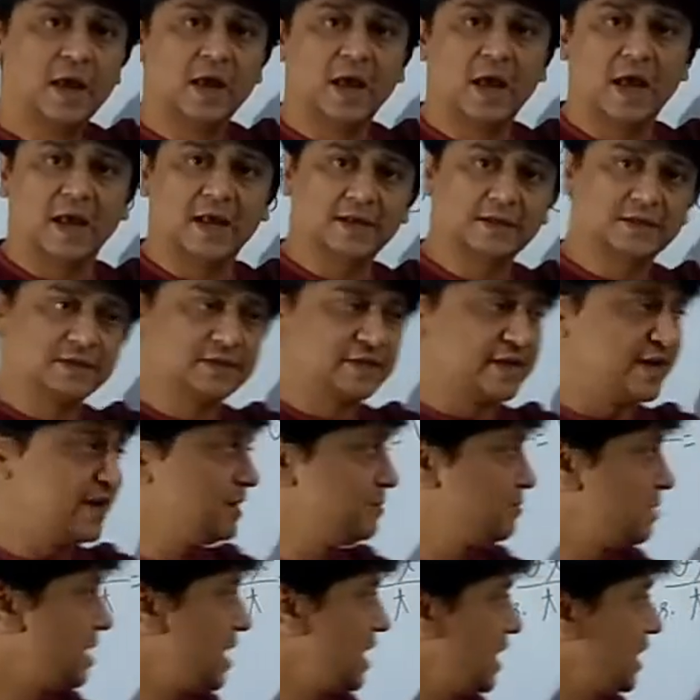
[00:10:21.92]
as
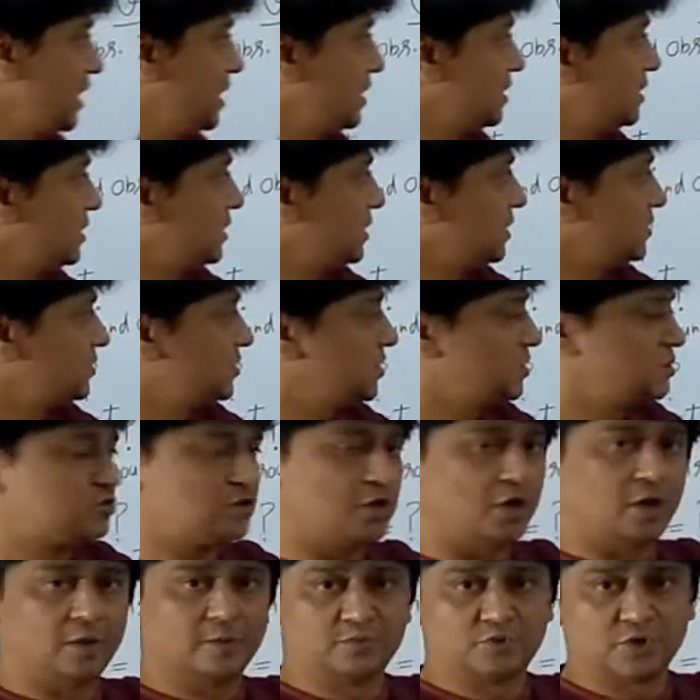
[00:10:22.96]
seen by this
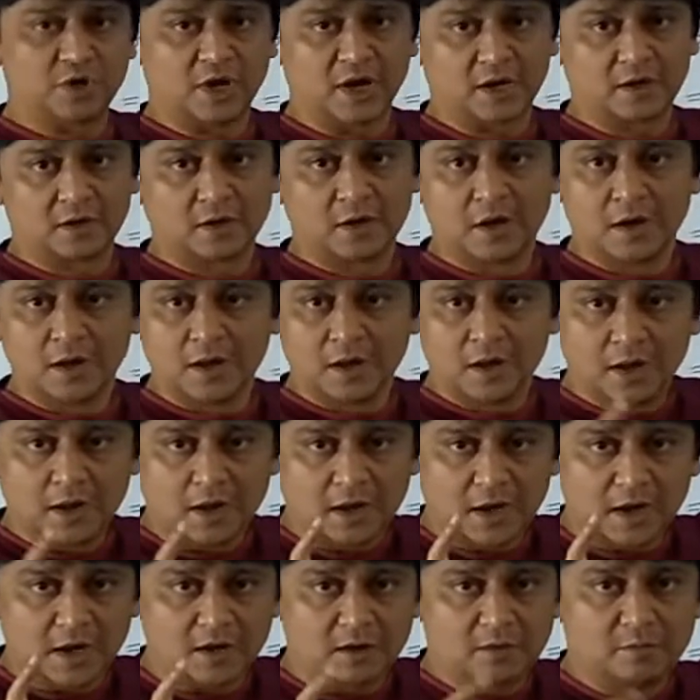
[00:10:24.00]
object.
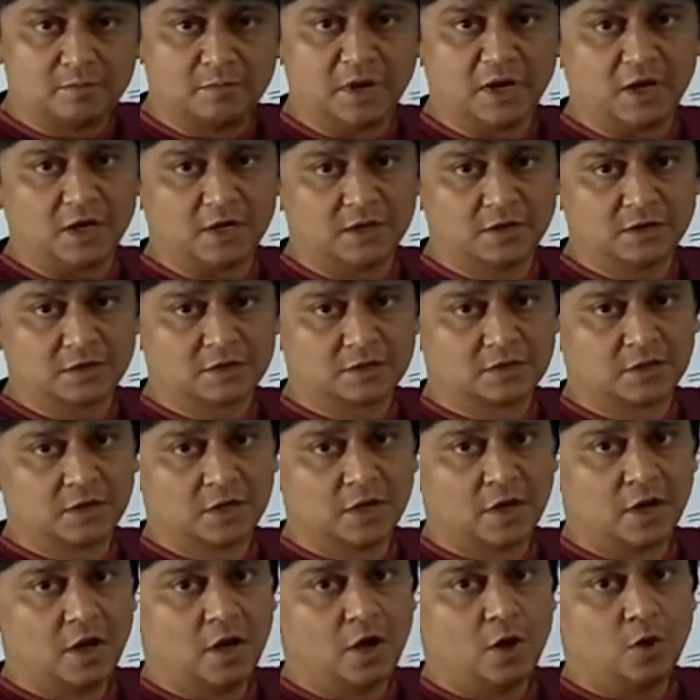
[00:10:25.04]
It means
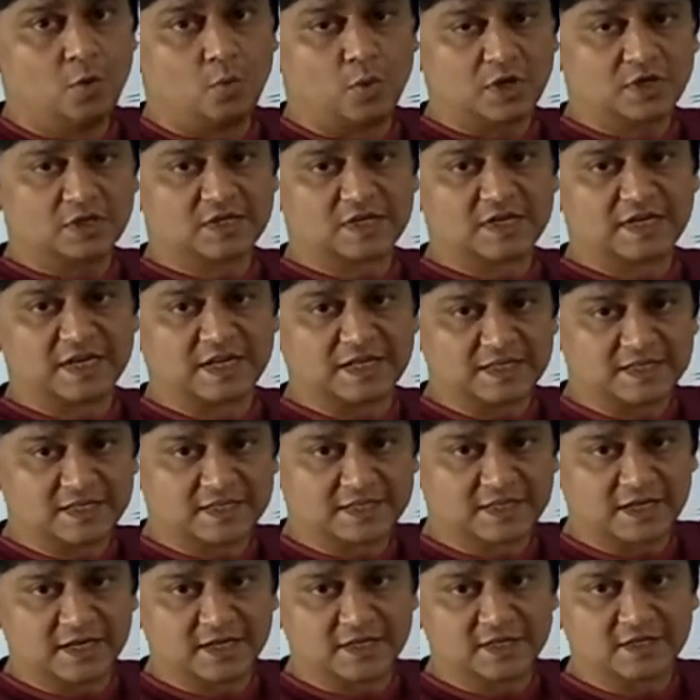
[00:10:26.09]
what is the
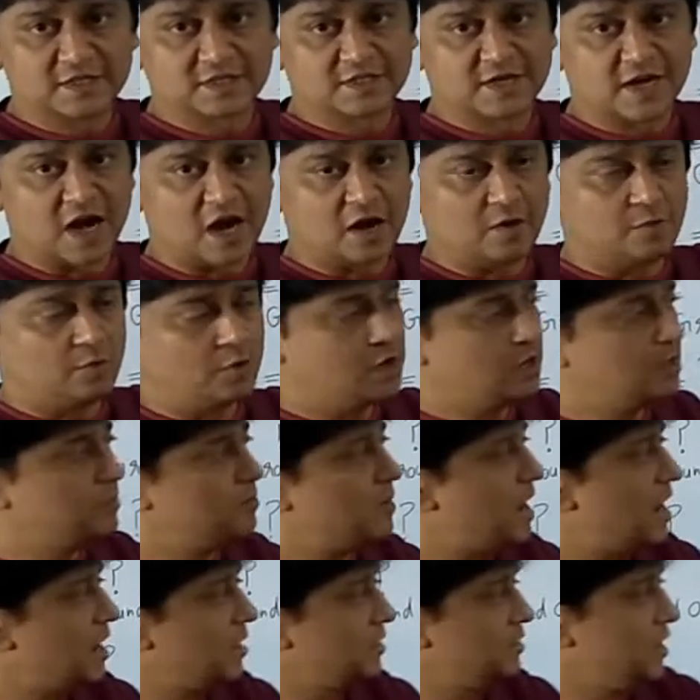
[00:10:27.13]
distance traveled
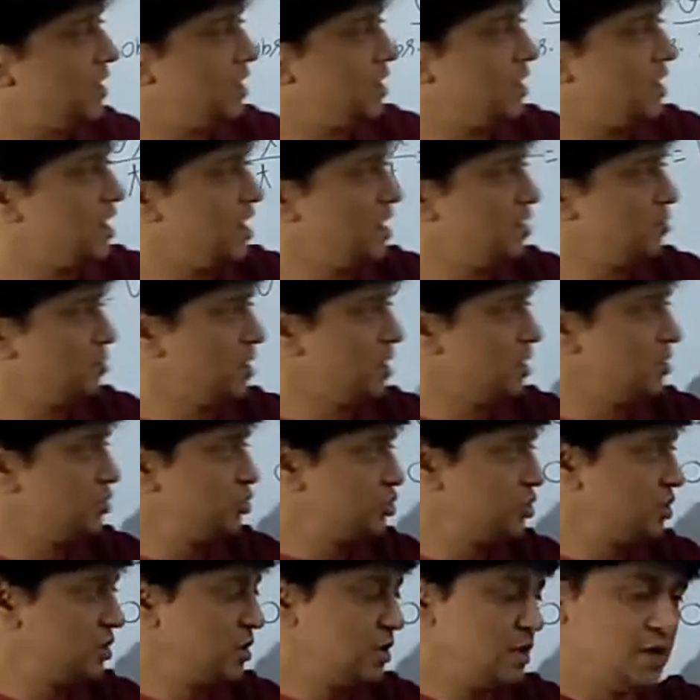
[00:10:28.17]
by the
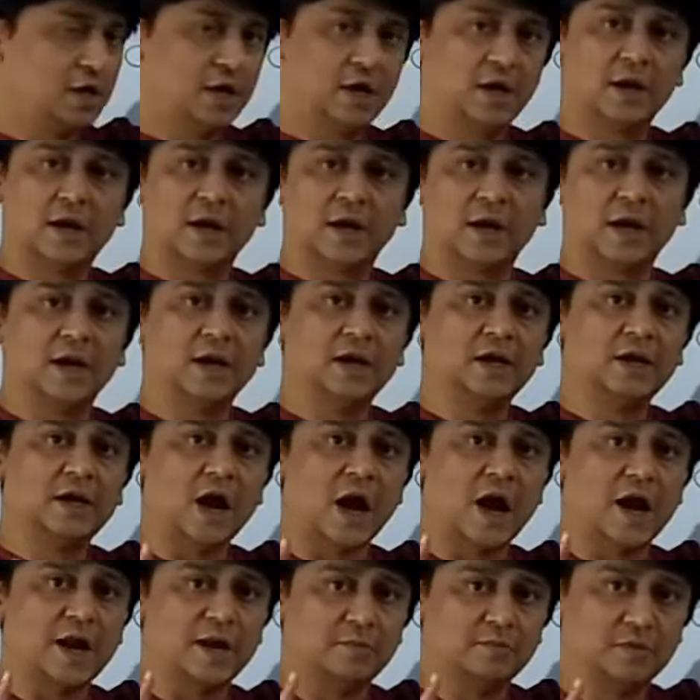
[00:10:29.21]
image in
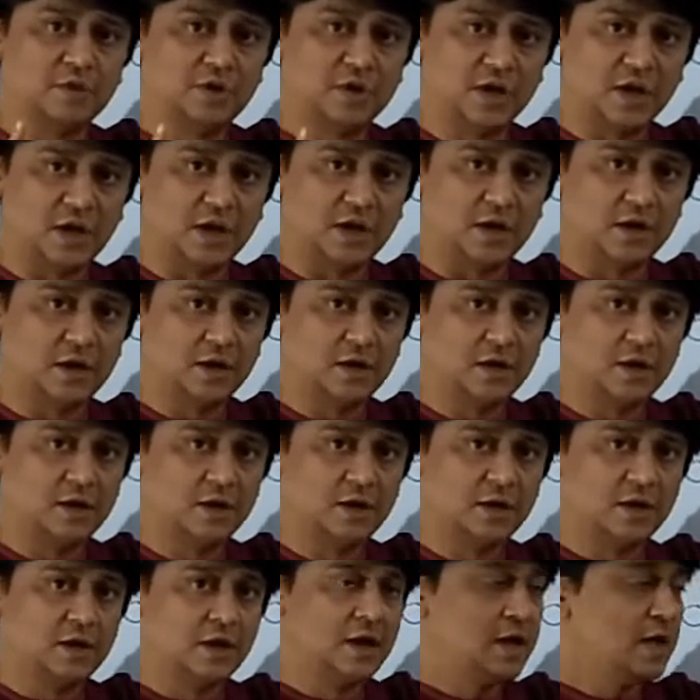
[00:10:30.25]
time t
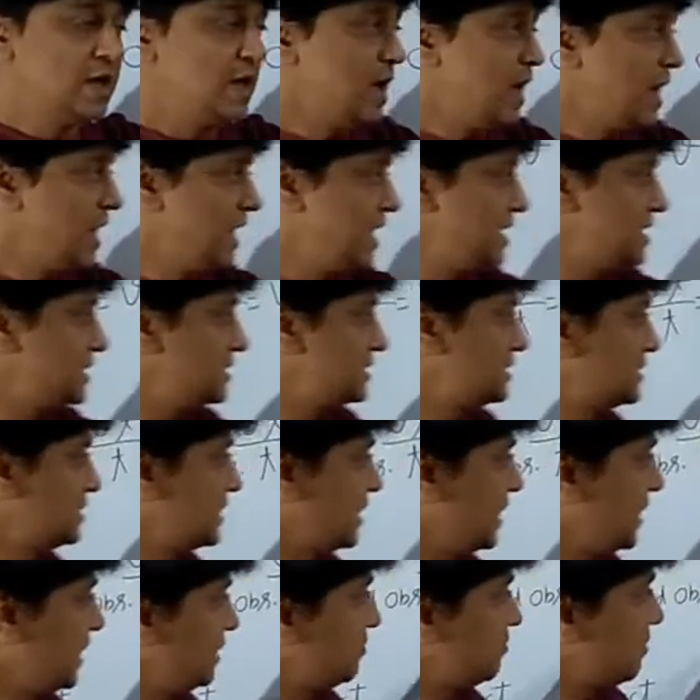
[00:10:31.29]
as
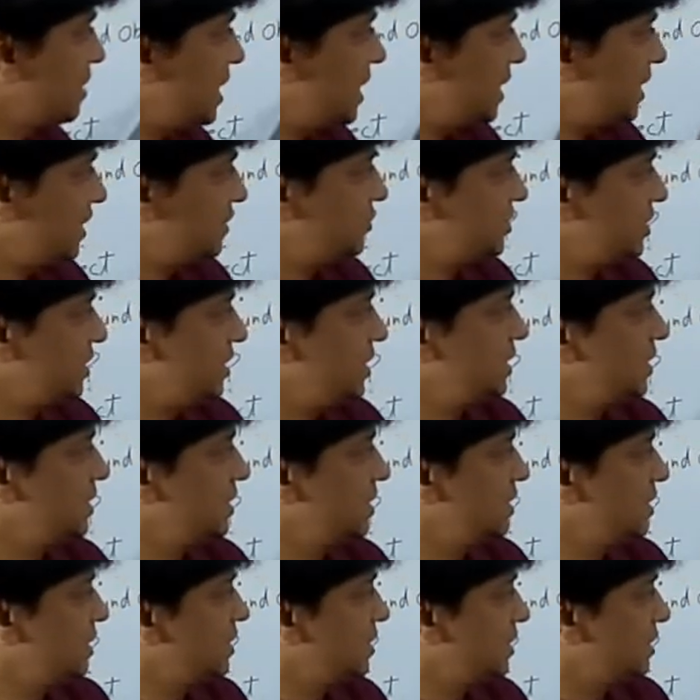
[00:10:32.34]
seen by
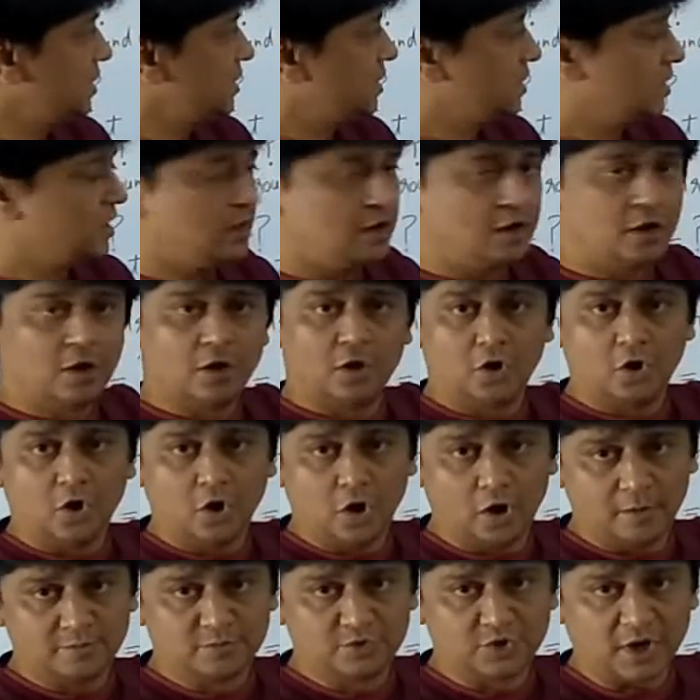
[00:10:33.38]
the
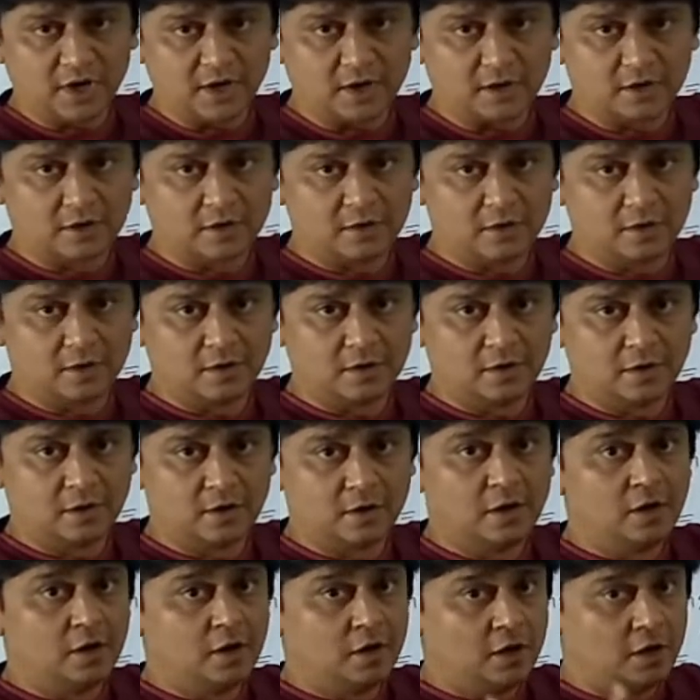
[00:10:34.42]
object.
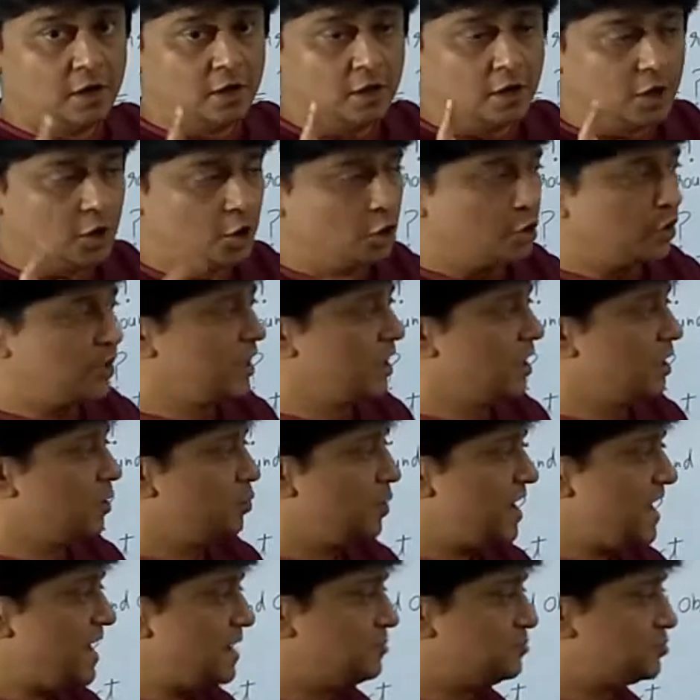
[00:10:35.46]
Look here,
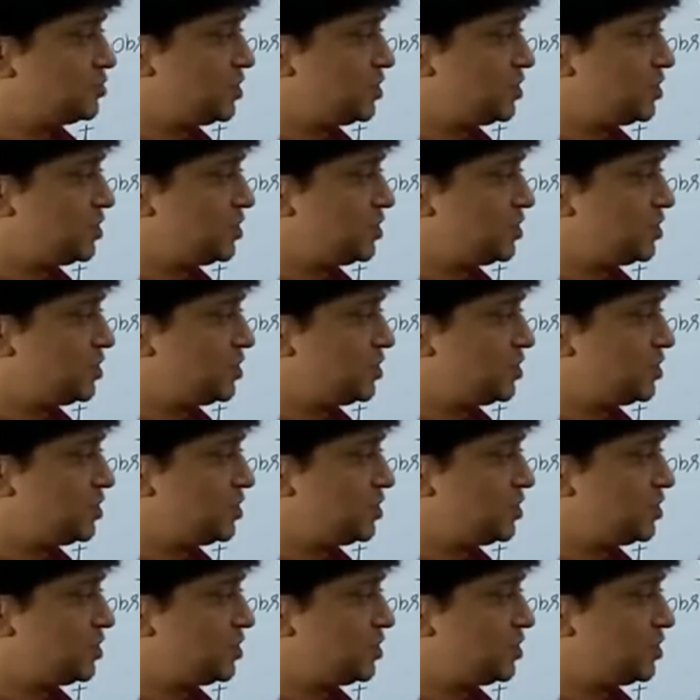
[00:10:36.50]
what I am